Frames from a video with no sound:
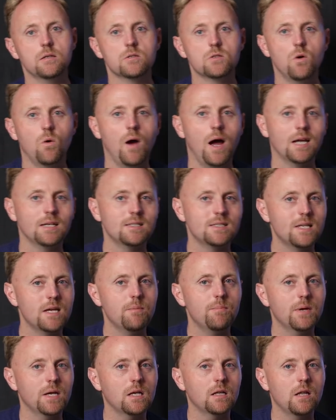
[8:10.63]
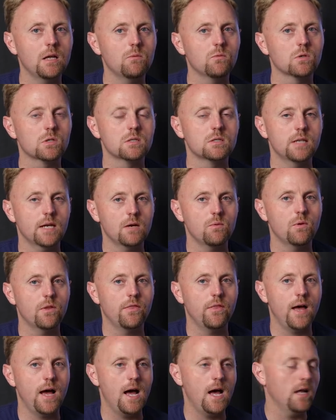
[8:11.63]
So I typically will stick
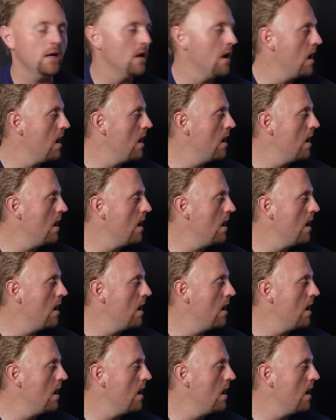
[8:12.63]
with that